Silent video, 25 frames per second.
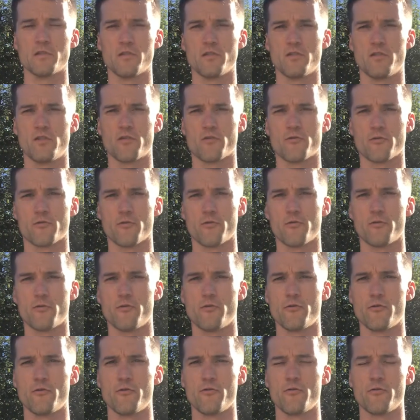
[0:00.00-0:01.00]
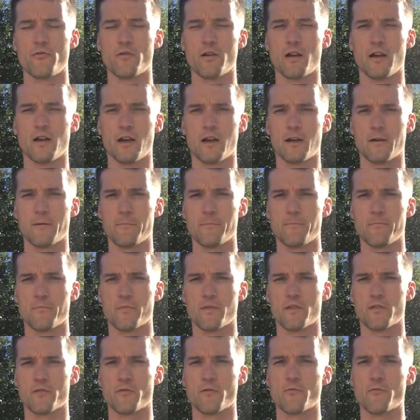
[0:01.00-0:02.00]
through
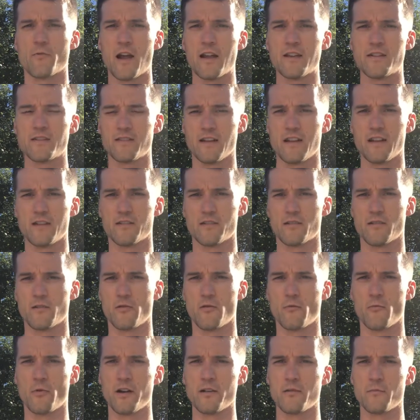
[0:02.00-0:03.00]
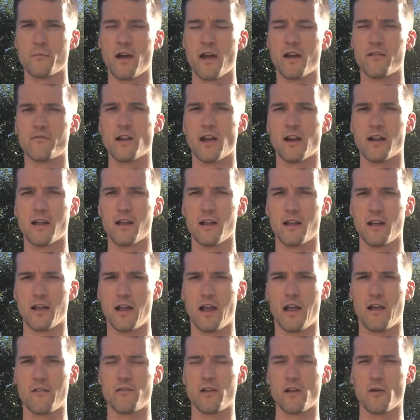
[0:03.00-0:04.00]
race season, or when you may have done a
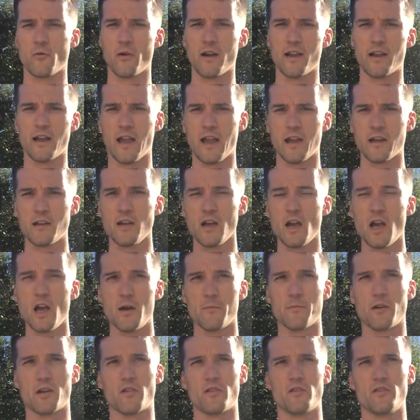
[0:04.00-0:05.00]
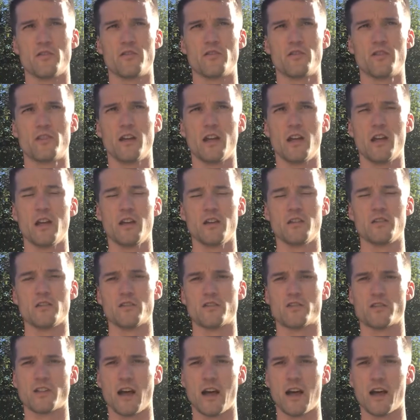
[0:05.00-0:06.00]
heavier weekend, because you're
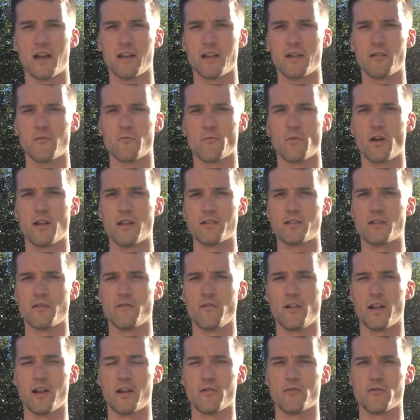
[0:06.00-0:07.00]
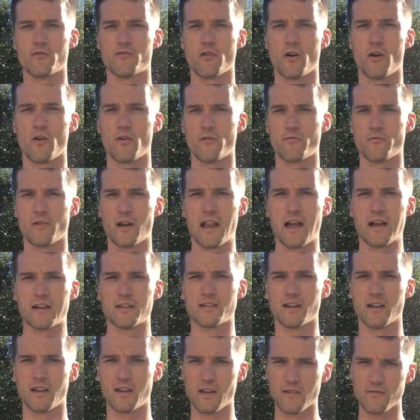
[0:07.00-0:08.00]
starting relatively controlled and relaxed,
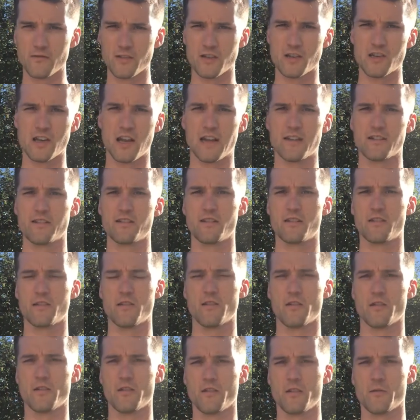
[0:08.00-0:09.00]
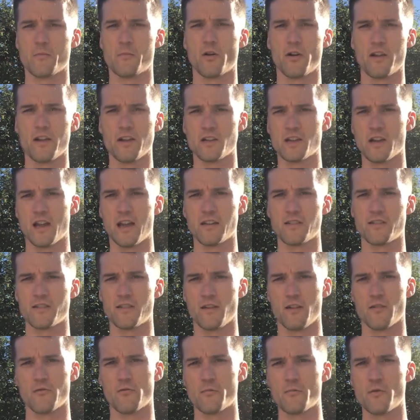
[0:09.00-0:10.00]
and it gives the body a chance
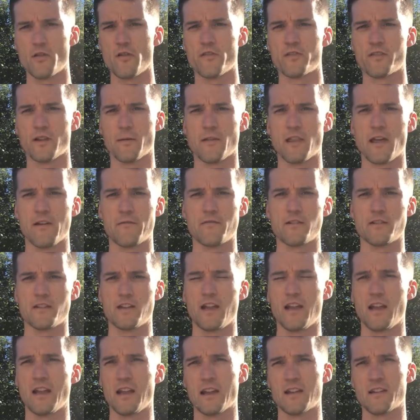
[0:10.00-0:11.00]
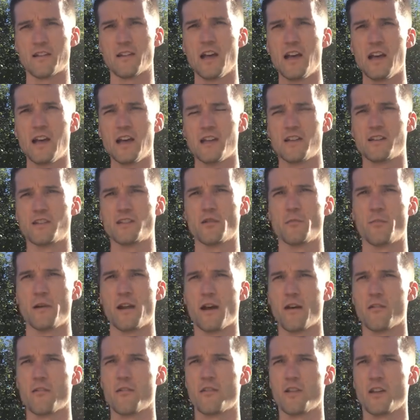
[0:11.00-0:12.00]
to remove some of that fatigue and still be
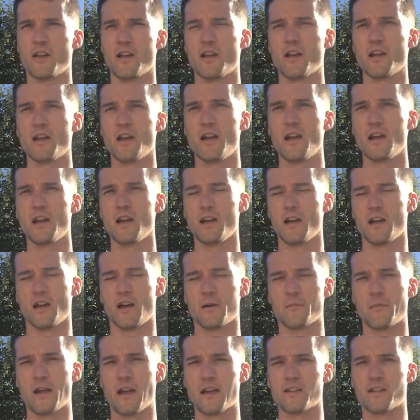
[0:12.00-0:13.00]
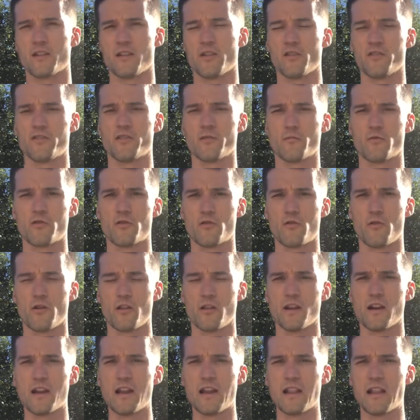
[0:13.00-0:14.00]
able to execute some
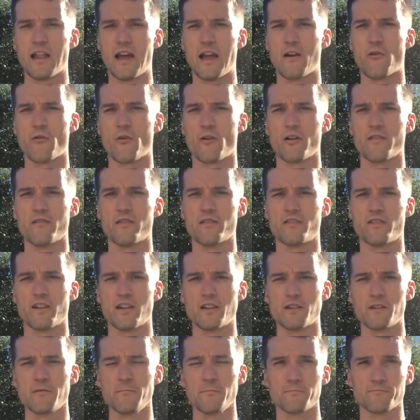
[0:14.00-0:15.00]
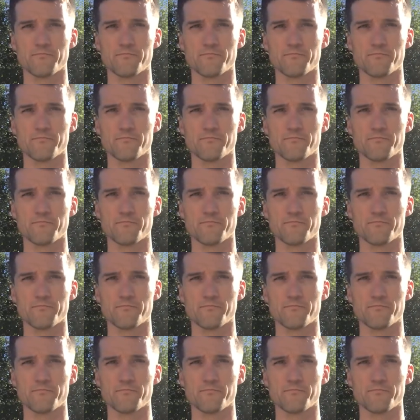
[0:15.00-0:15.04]
quality later on in the session.